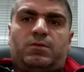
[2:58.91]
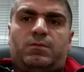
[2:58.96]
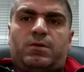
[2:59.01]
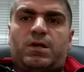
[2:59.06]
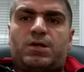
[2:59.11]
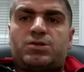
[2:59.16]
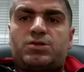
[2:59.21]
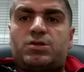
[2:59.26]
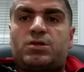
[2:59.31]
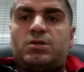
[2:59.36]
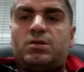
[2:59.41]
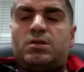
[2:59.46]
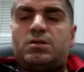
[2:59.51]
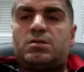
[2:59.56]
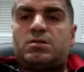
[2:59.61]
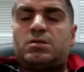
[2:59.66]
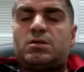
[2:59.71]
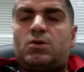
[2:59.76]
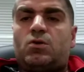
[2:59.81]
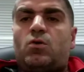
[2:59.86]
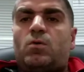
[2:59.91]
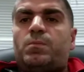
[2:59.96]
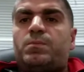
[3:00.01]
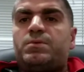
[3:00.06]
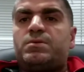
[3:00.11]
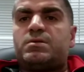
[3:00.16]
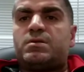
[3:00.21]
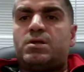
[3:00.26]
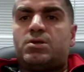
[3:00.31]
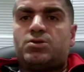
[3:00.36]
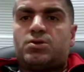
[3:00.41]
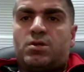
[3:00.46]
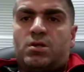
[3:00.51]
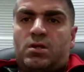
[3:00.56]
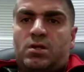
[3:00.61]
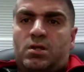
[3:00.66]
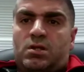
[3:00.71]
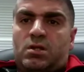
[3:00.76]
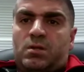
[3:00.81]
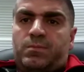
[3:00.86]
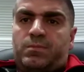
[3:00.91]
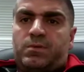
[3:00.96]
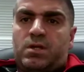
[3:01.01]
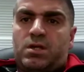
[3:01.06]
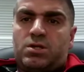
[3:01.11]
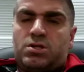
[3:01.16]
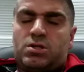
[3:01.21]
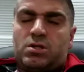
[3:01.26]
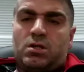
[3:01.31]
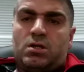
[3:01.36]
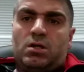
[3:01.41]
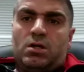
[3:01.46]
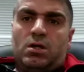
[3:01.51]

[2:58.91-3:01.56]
reaction is compensation and adaptation.